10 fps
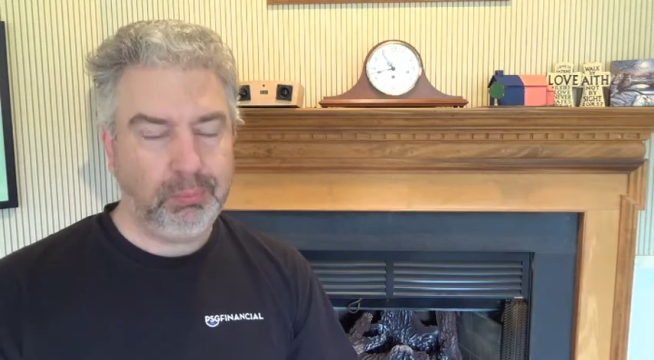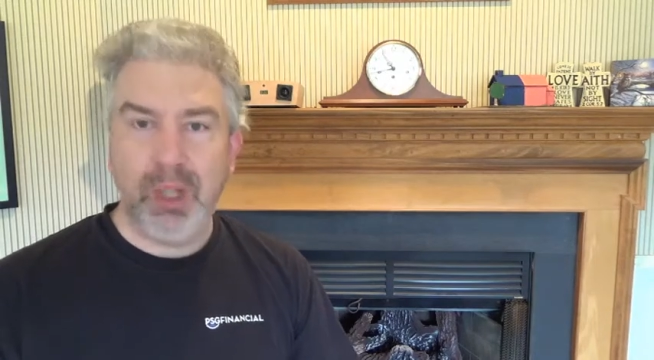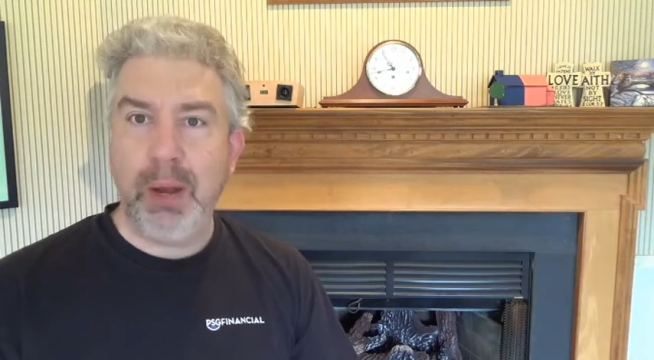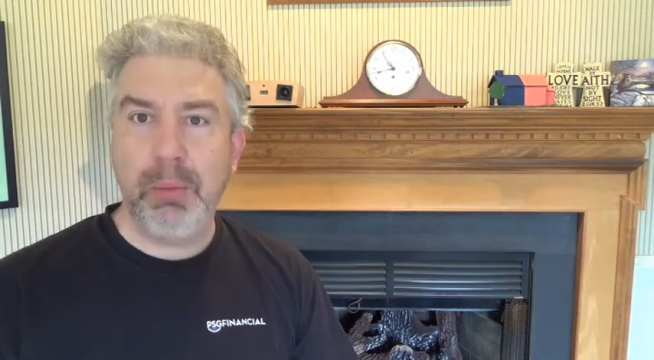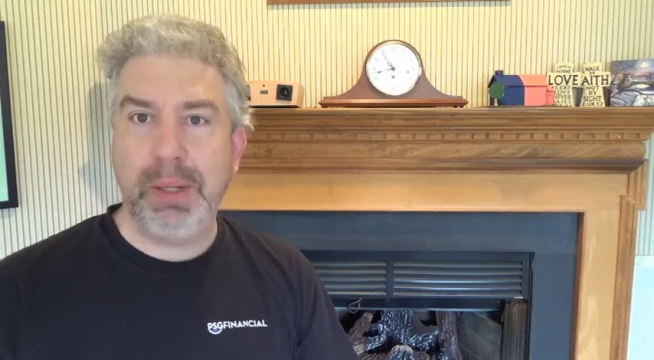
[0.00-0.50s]

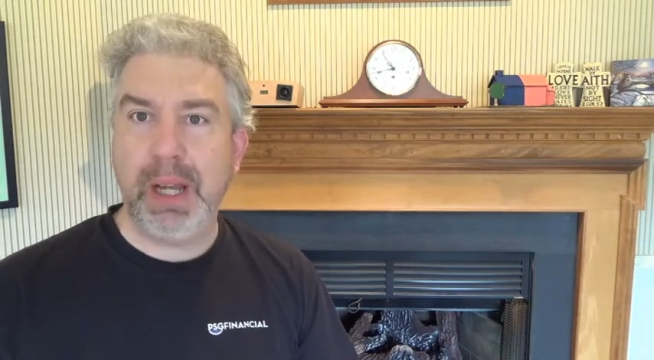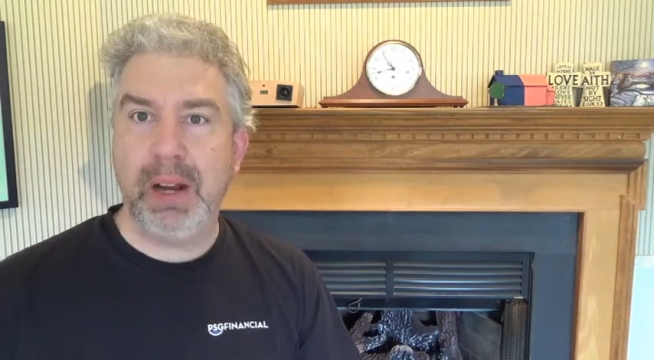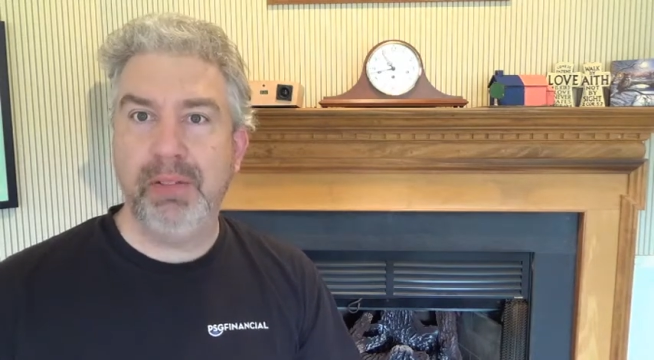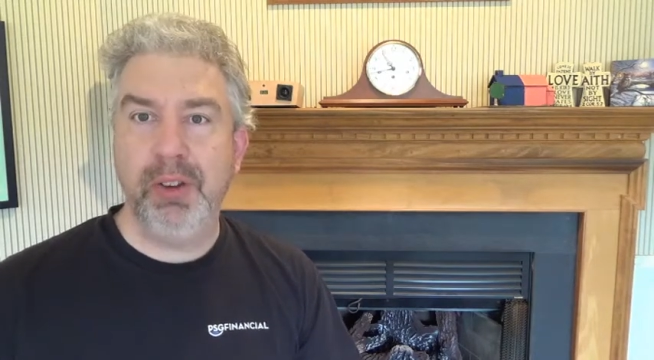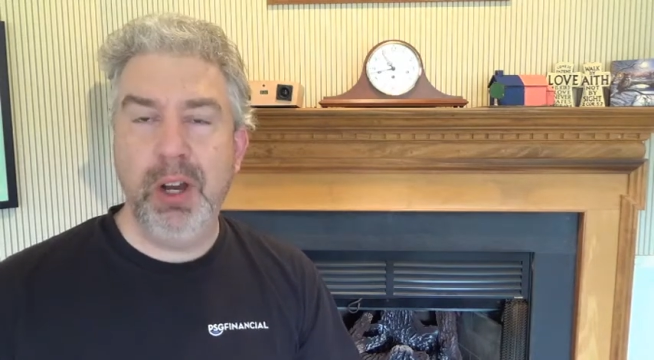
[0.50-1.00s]
That would be kind
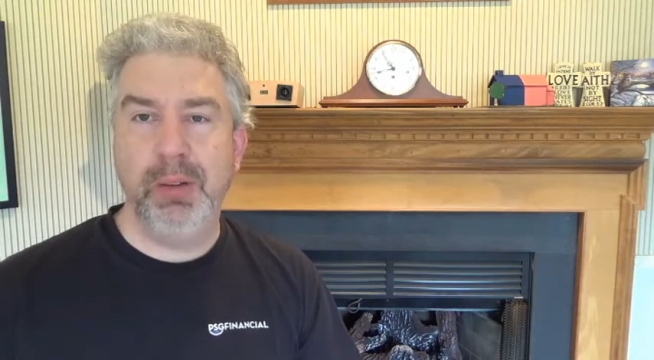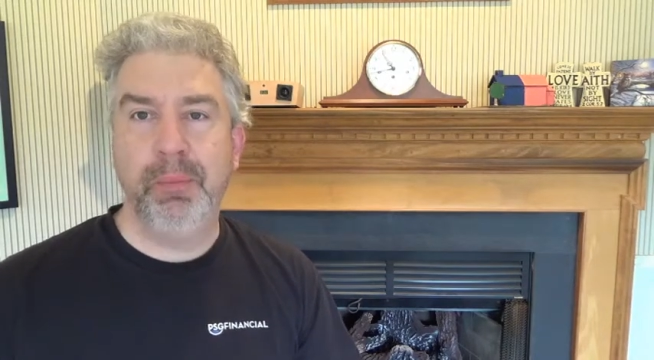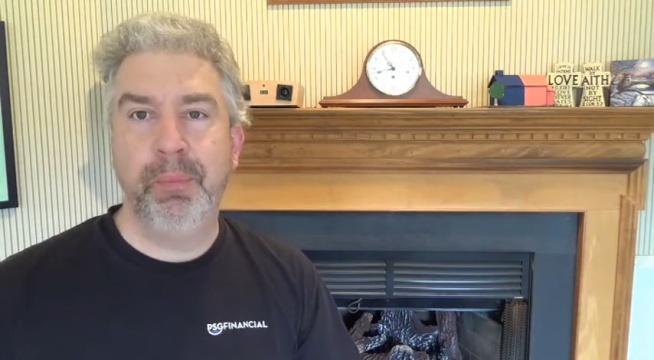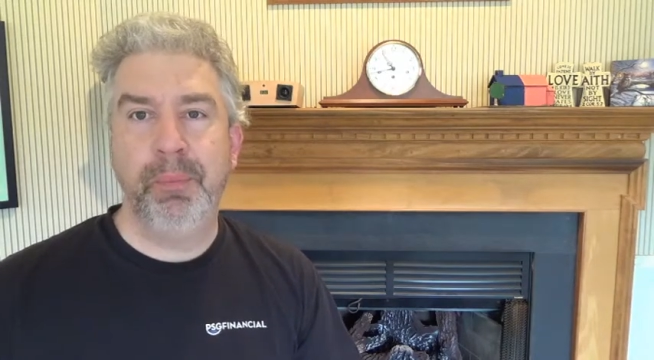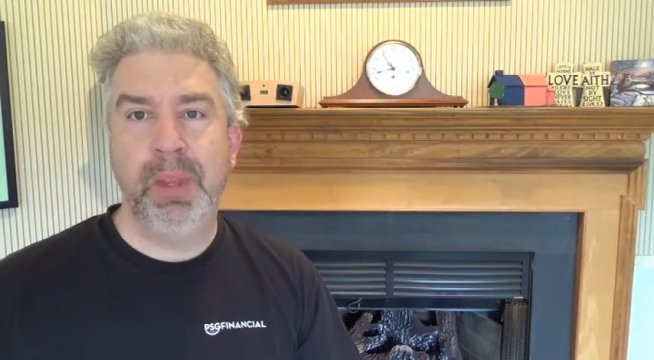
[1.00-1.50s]
of fun.
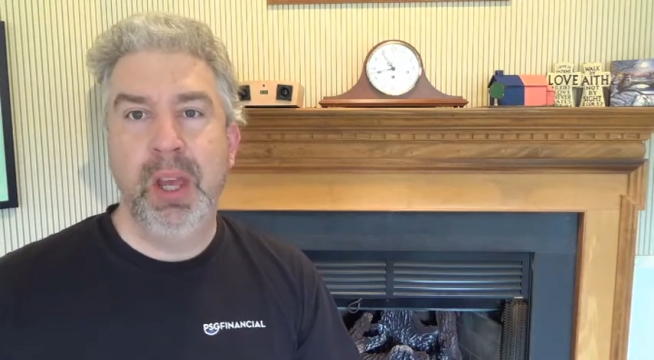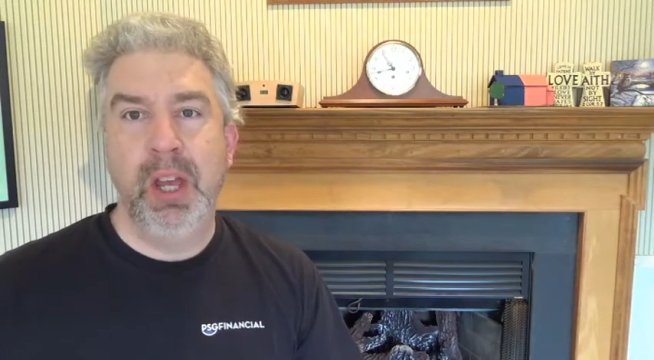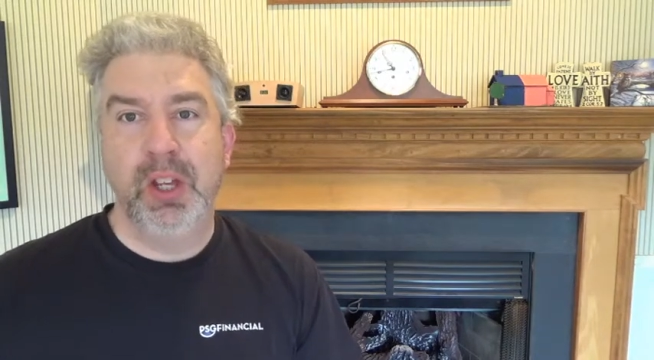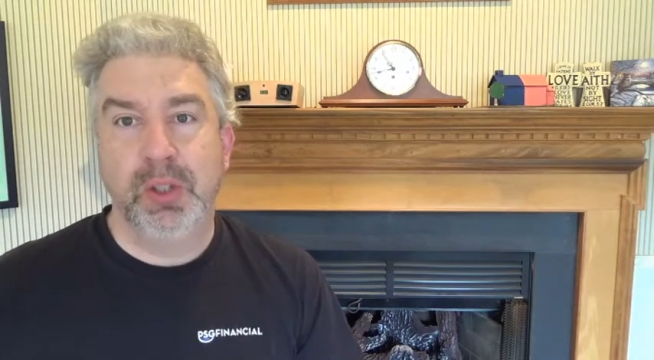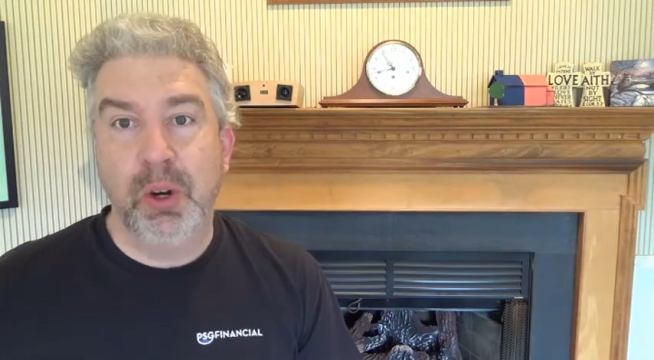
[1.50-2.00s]

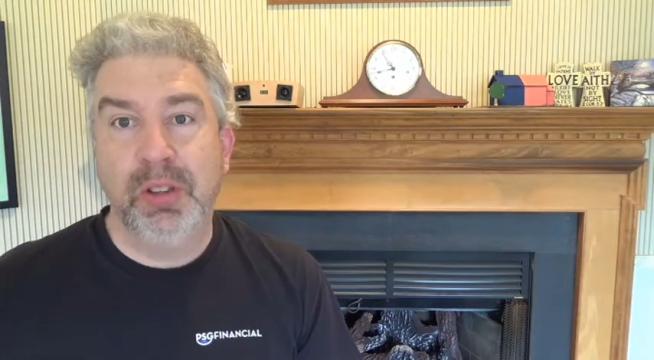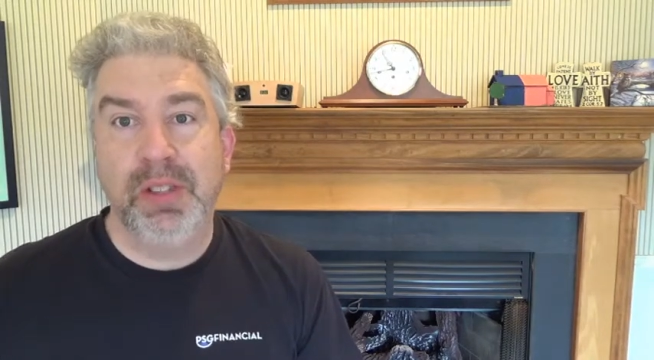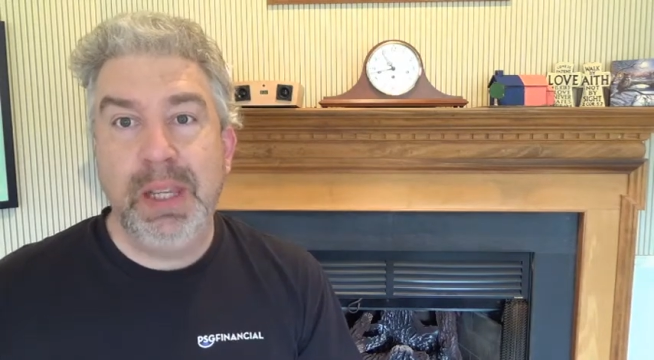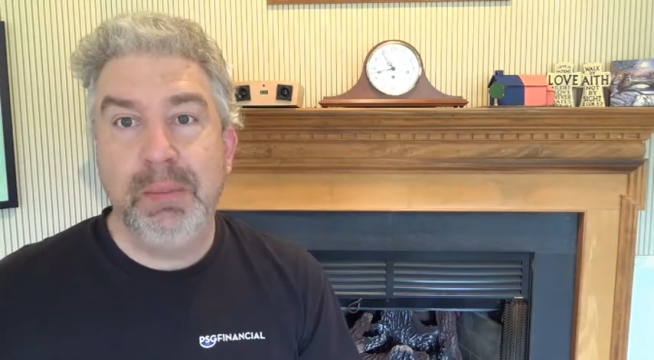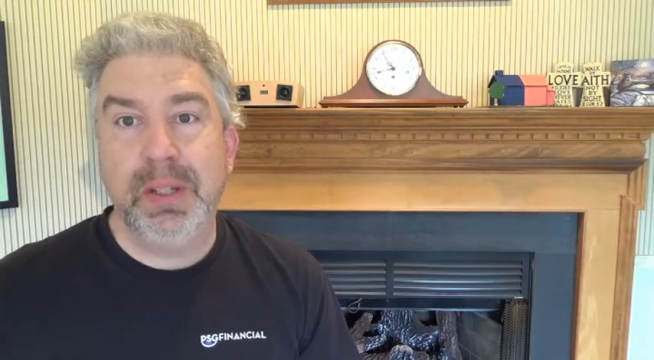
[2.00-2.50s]
So our
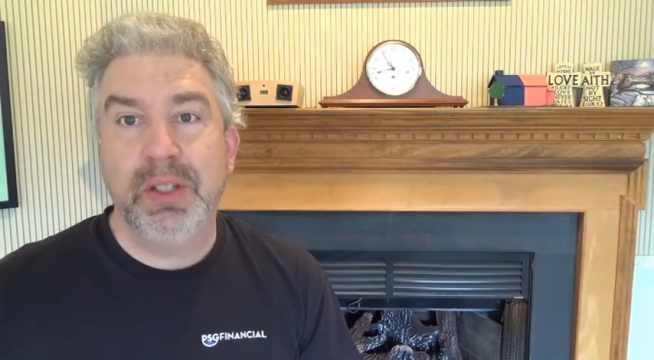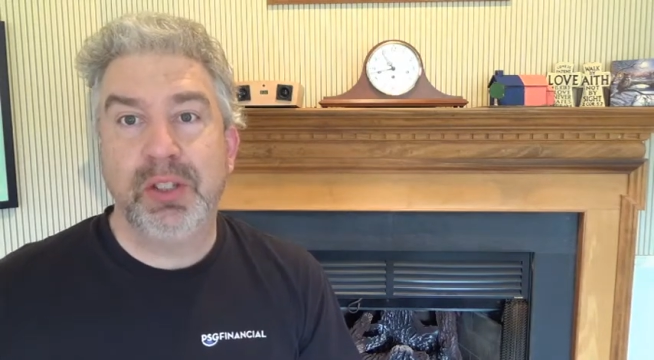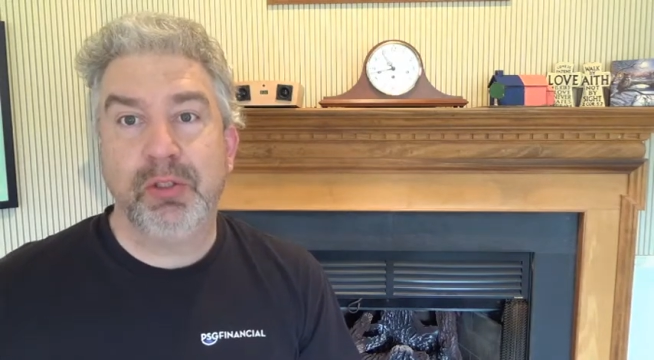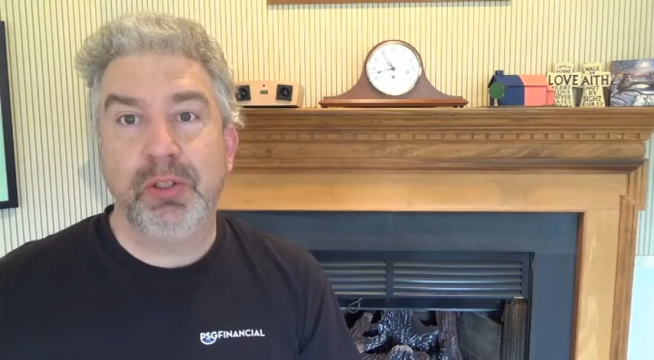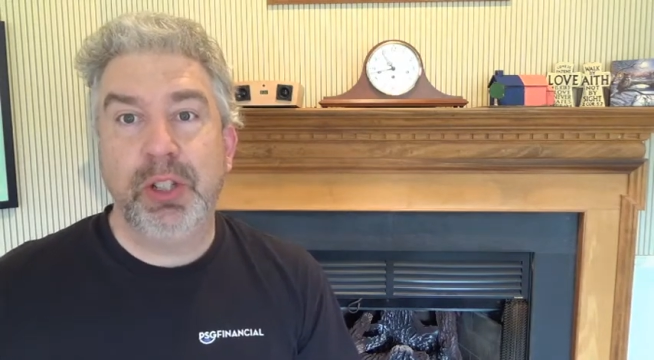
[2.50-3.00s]
theme
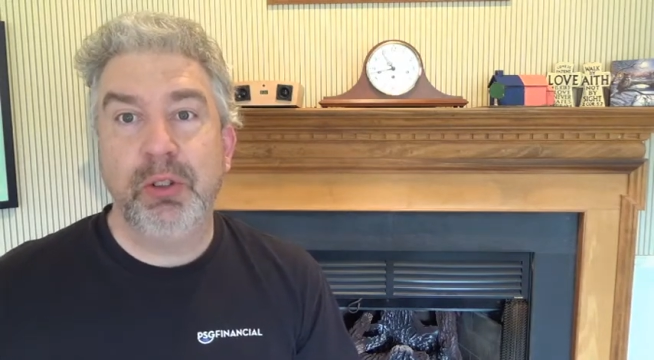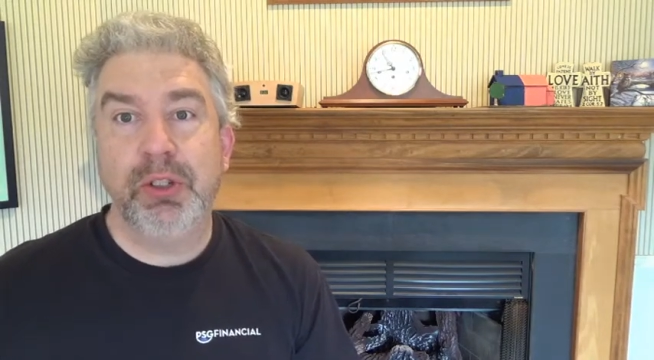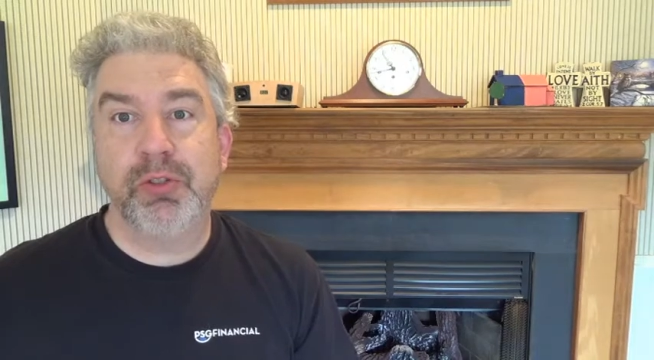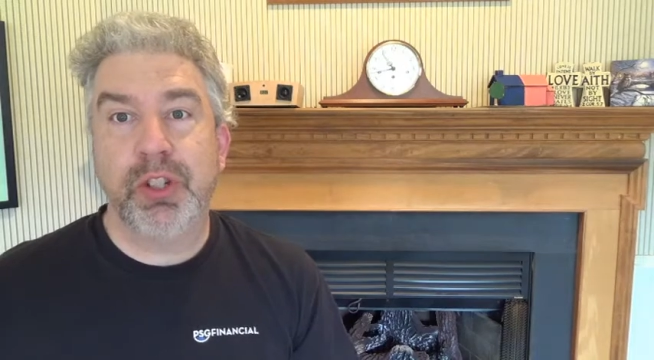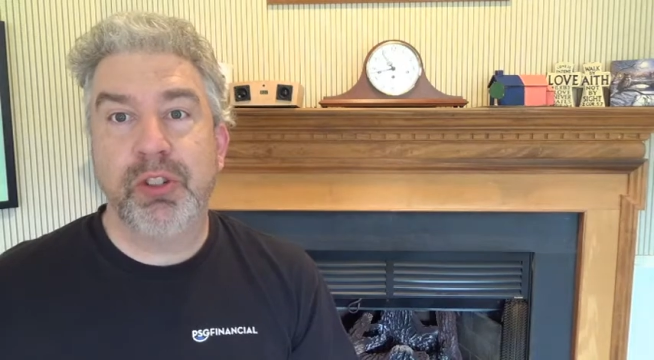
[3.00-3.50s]
is
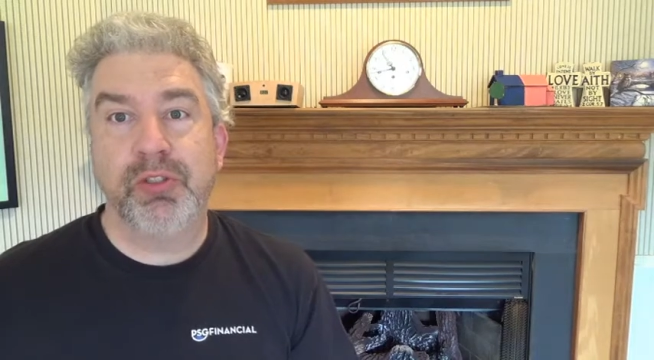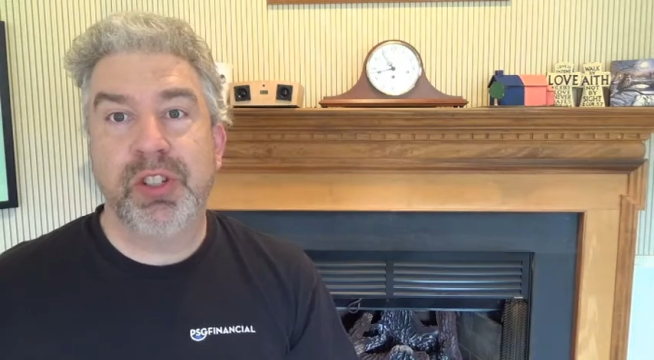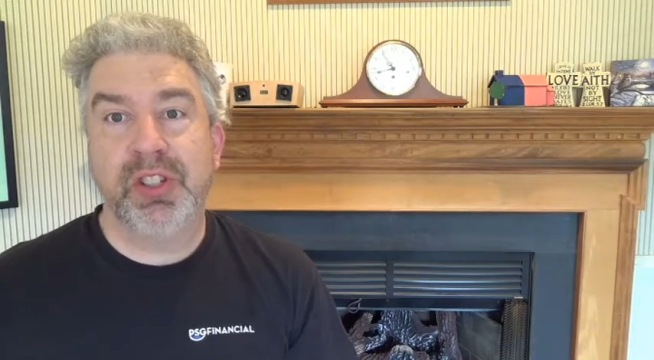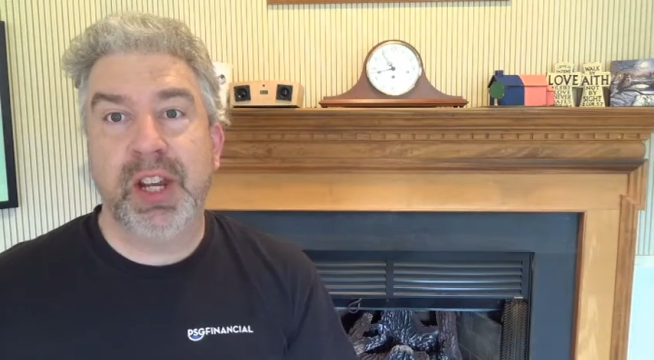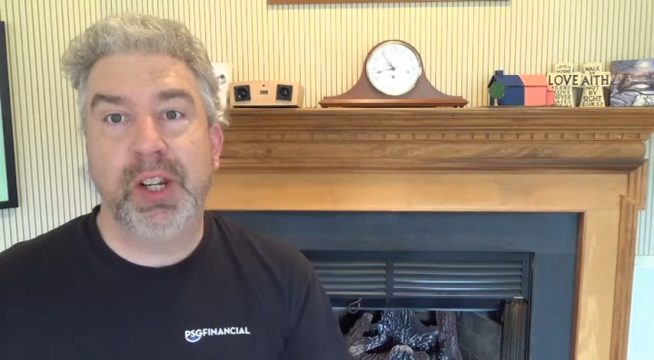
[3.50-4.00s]
reduce, reuse,
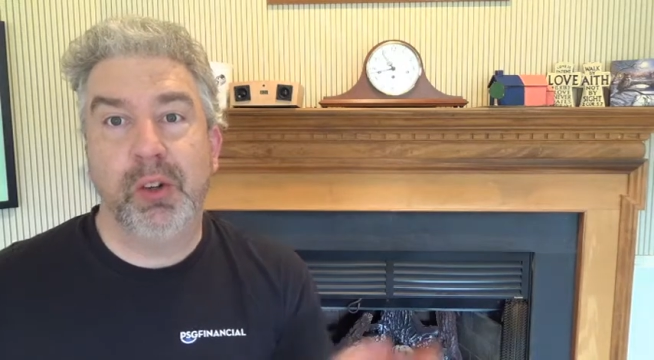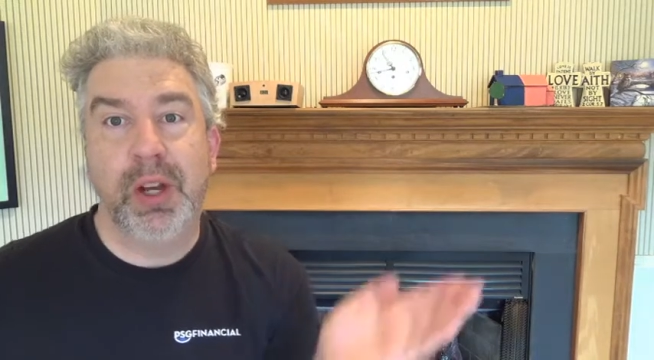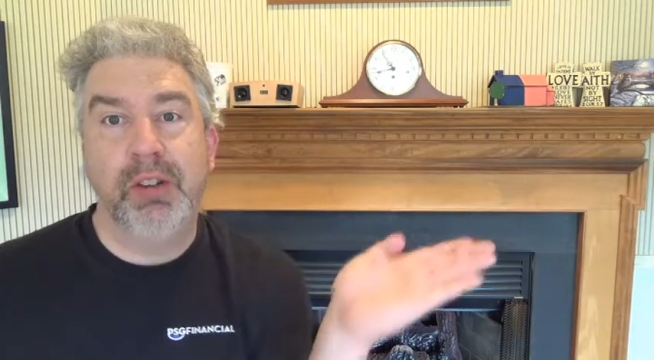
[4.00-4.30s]
recycle.